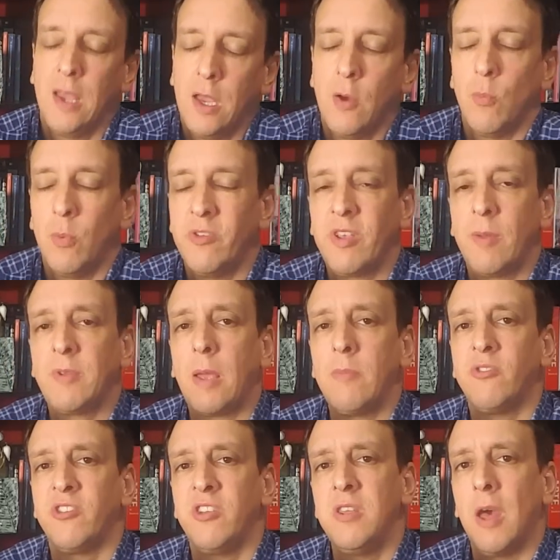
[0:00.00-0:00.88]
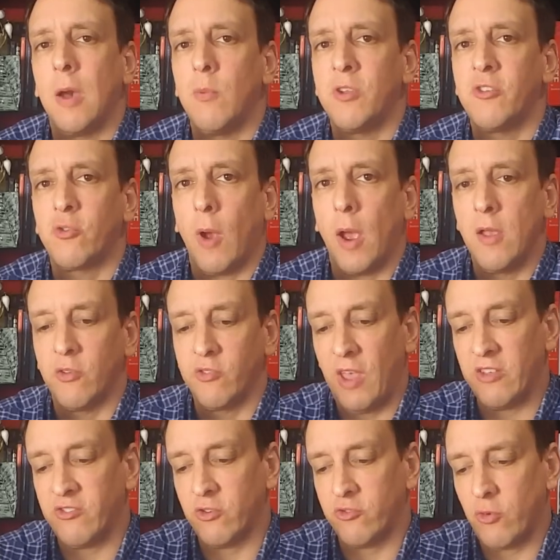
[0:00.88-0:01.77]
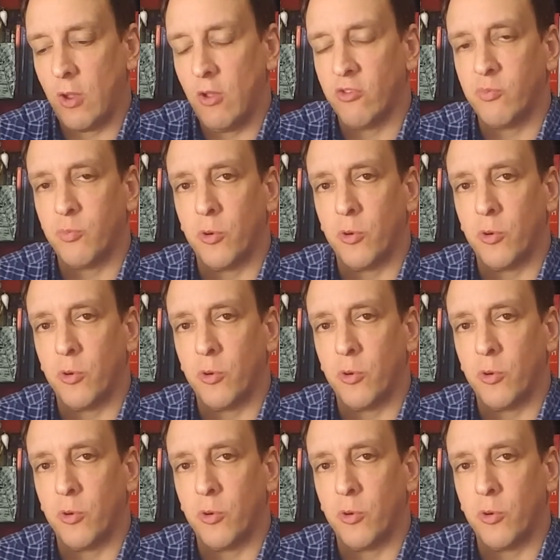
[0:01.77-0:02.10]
We sometimes see that with trials. As the trials